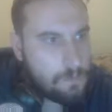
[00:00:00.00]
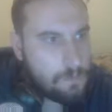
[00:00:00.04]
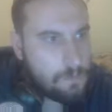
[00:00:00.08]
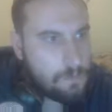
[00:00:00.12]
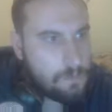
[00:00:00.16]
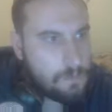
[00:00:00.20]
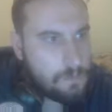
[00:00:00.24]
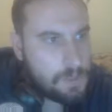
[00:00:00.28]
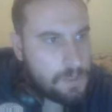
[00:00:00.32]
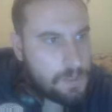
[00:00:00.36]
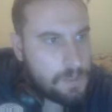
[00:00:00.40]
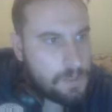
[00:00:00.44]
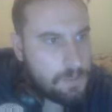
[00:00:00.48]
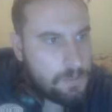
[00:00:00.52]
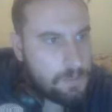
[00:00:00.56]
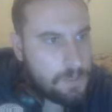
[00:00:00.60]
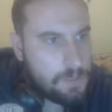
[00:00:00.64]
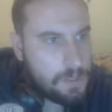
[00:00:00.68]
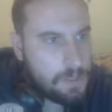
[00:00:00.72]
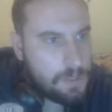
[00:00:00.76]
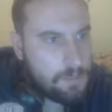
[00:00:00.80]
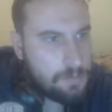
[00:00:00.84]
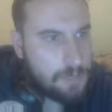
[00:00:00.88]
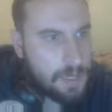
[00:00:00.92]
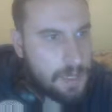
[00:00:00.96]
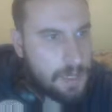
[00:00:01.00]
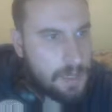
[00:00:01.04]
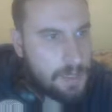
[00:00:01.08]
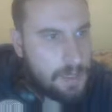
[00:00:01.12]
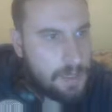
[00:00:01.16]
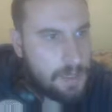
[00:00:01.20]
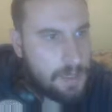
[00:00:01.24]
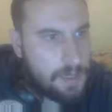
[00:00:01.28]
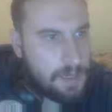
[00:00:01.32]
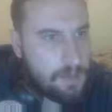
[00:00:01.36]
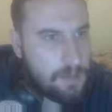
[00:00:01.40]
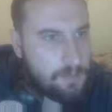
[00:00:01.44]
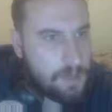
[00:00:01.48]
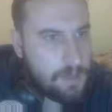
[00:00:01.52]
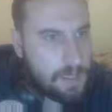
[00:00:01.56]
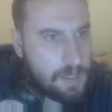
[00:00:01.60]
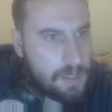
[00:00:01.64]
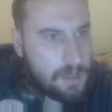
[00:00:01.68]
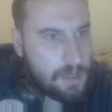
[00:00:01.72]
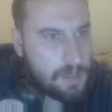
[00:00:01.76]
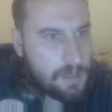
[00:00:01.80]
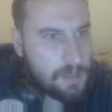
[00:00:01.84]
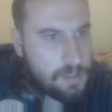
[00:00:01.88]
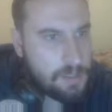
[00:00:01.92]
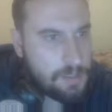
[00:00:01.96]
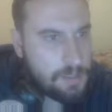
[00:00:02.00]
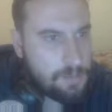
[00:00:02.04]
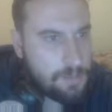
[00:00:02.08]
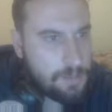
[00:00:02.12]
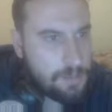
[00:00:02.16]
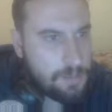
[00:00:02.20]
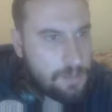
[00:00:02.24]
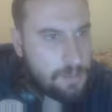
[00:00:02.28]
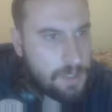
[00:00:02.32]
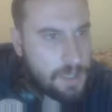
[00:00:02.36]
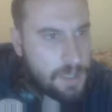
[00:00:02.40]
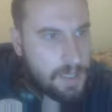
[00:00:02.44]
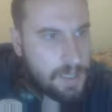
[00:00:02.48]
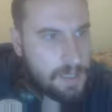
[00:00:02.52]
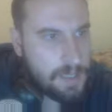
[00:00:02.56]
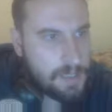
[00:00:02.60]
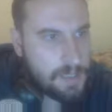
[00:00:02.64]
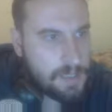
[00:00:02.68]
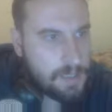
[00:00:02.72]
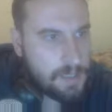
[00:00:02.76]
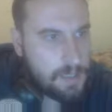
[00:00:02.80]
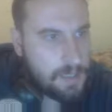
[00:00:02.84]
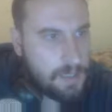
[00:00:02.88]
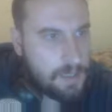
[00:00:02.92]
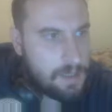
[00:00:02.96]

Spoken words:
we do rigid body, and we gotta just replace.